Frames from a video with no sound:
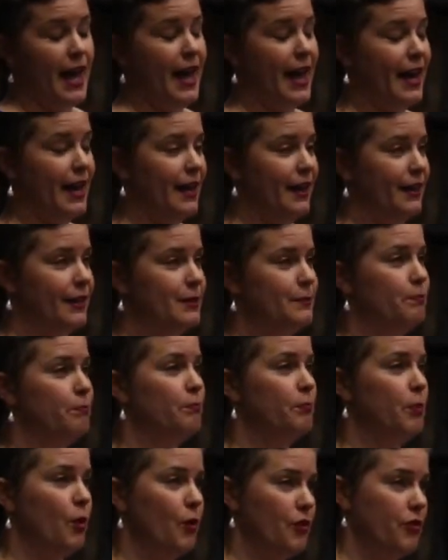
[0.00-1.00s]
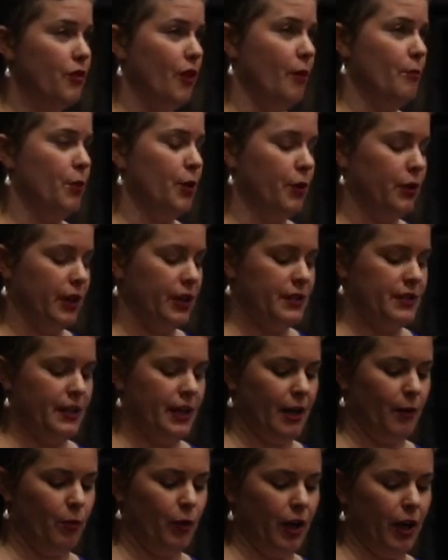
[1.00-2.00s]
And both Lompoc and
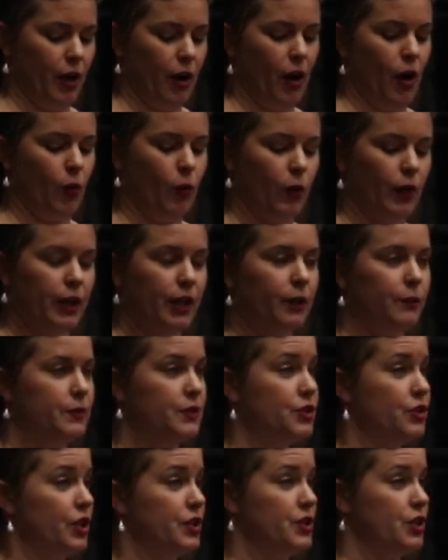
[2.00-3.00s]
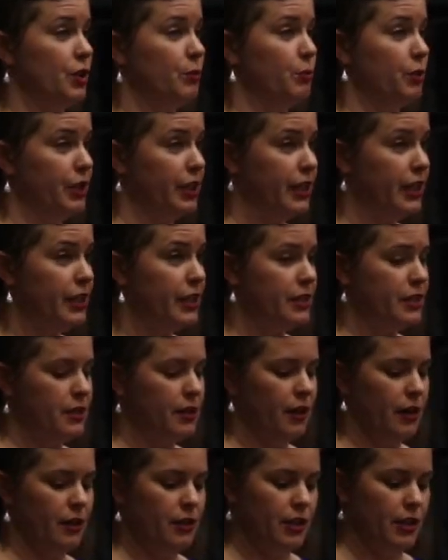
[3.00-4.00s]
Santa Maria are working with Just Communities
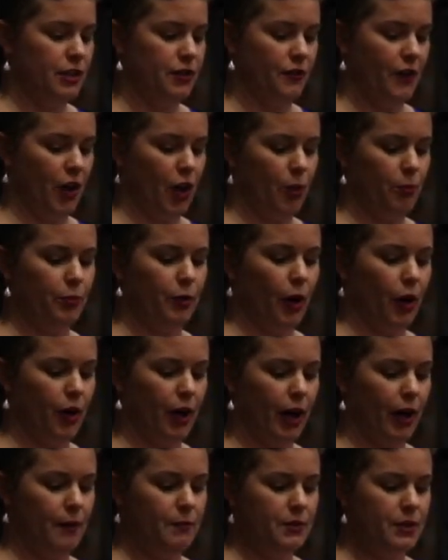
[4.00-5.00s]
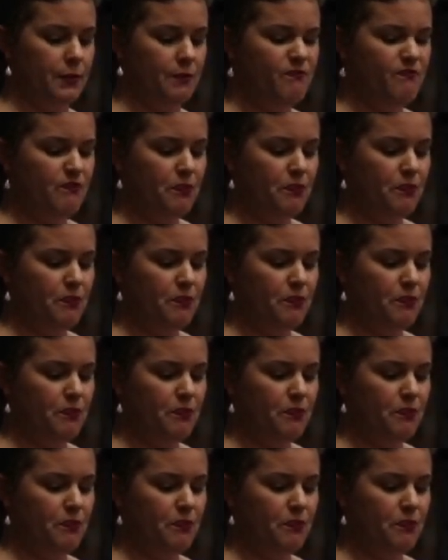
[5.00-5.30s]
to develop programs